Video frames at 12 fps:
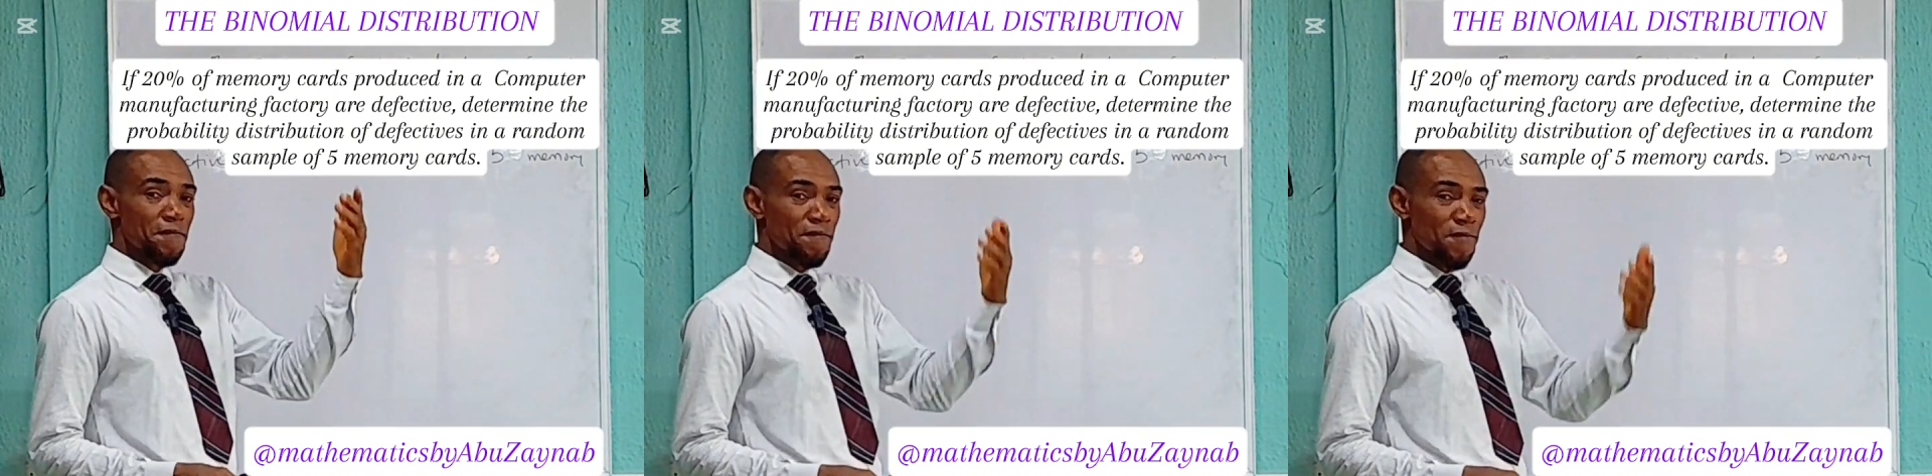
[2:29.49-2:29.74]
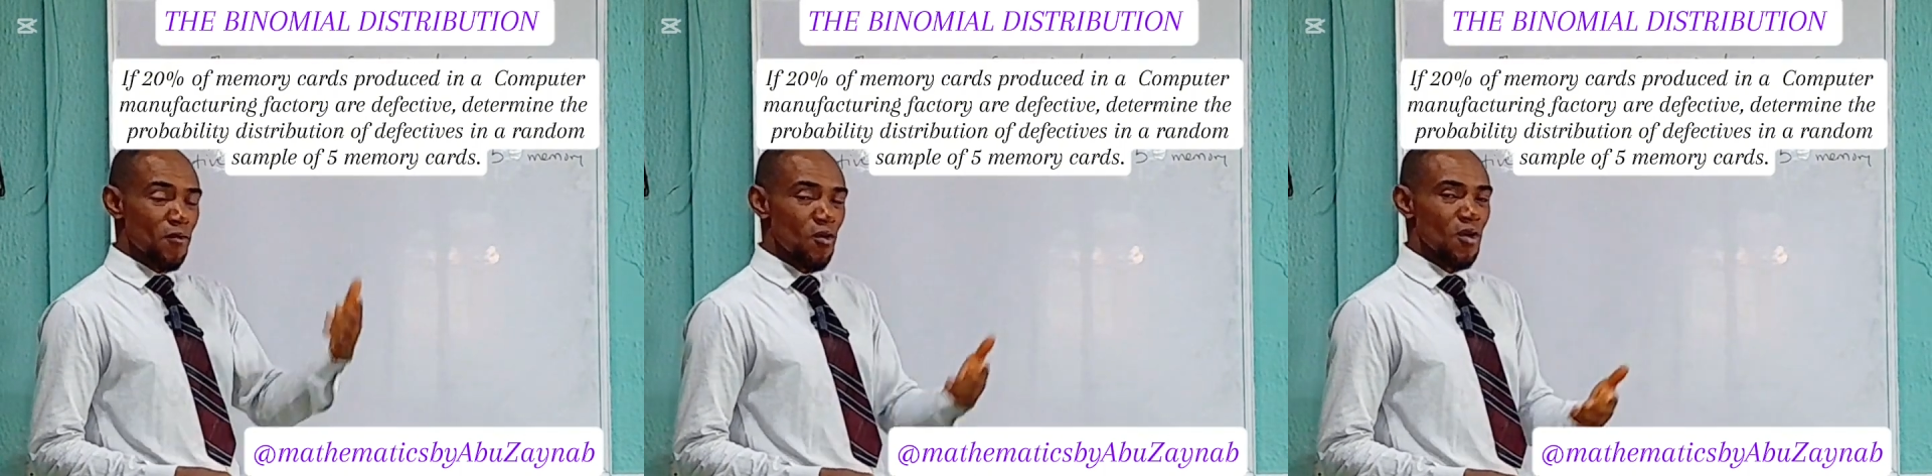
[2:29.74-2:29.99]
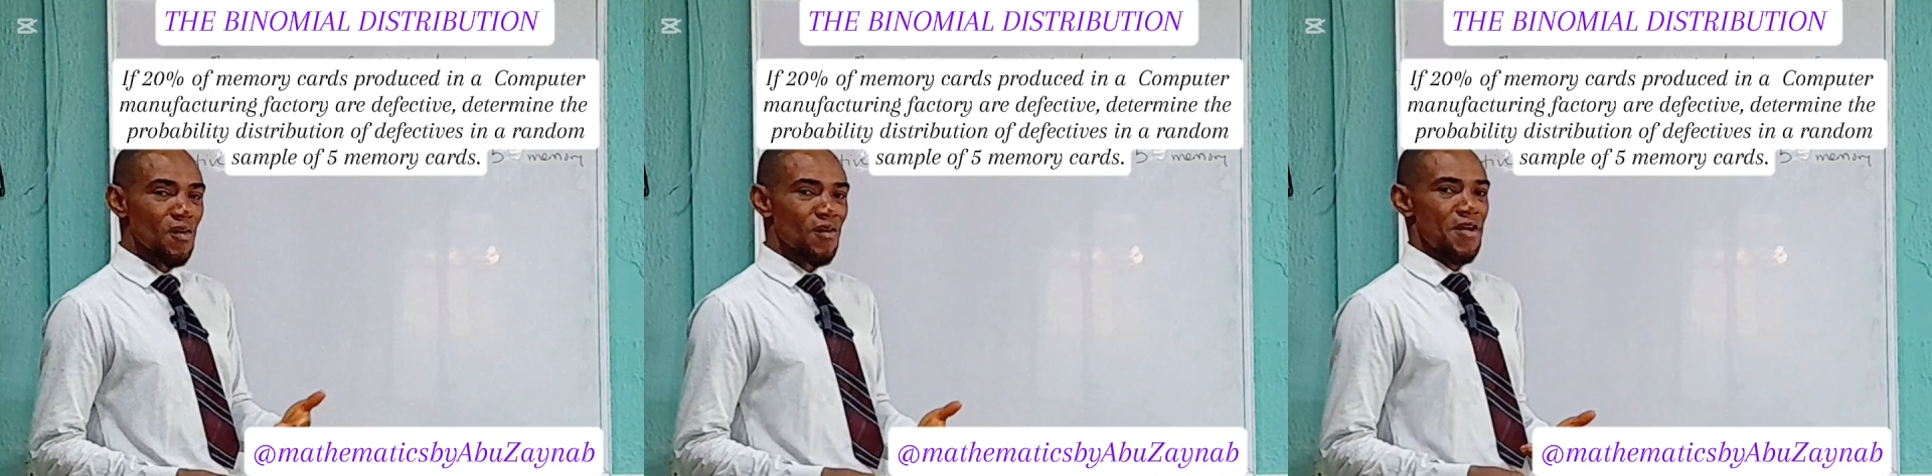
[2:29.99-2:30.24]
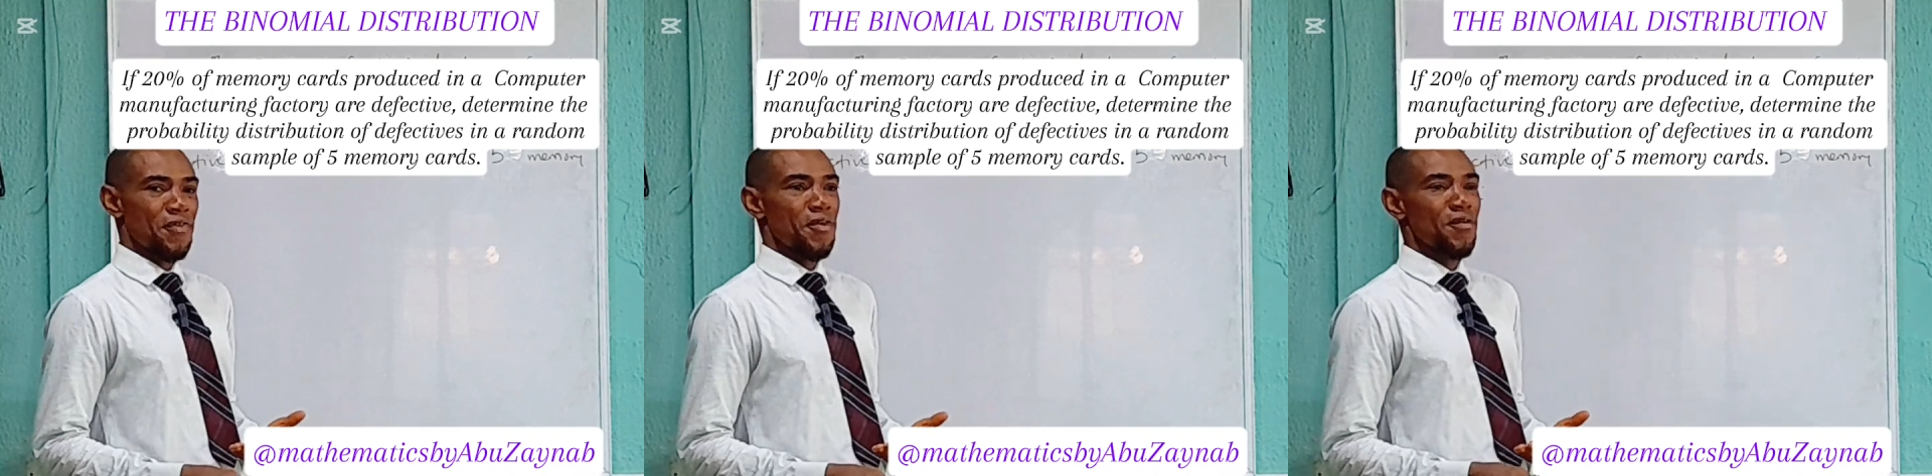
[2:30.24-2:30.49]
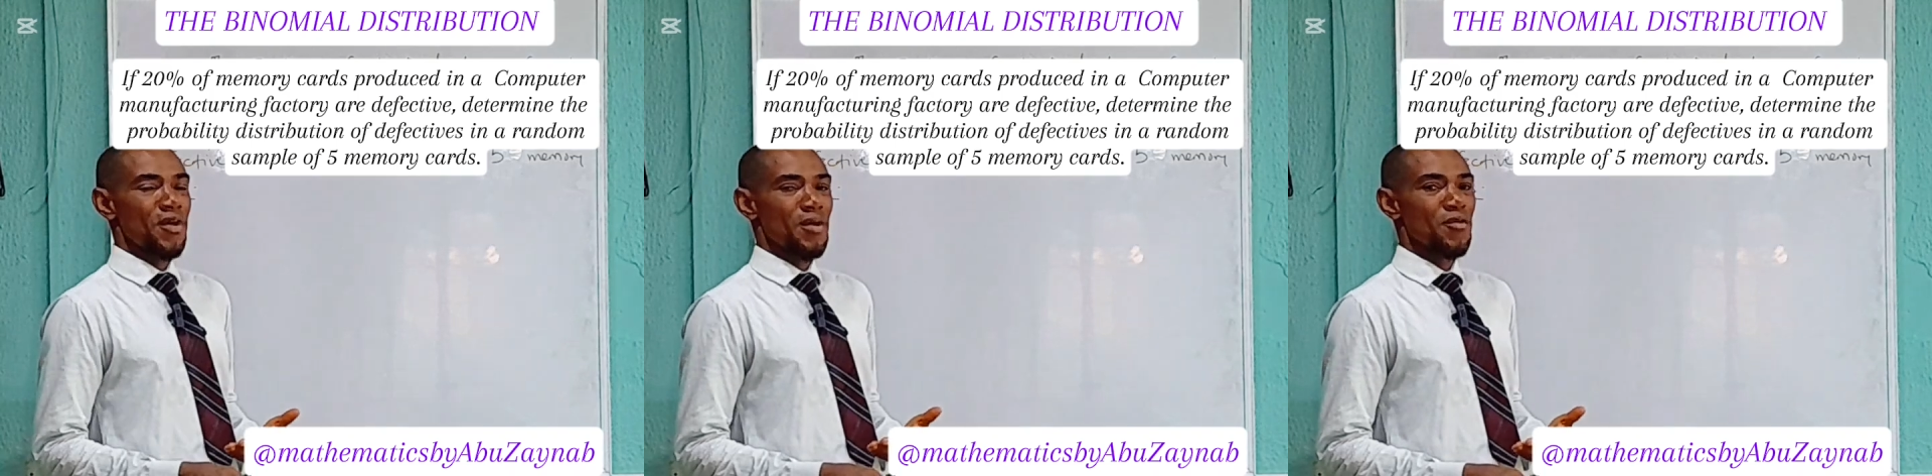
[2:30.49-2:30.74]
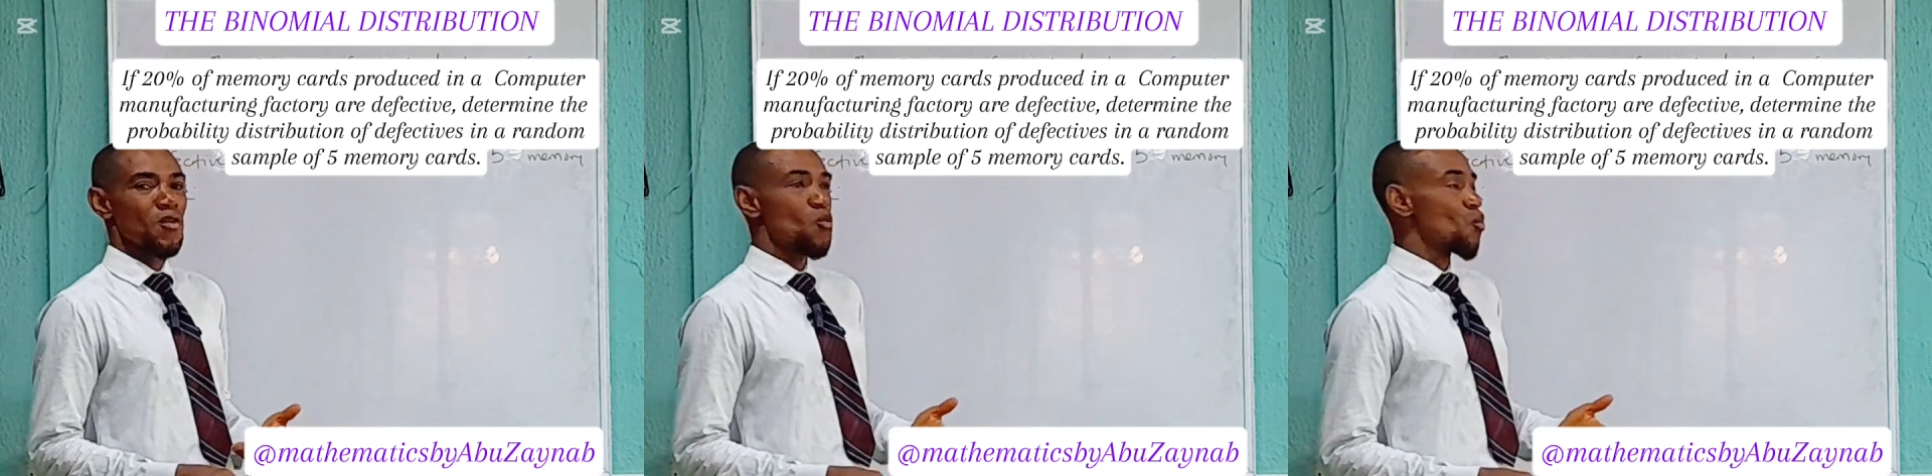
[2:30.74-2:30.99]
4 criteria.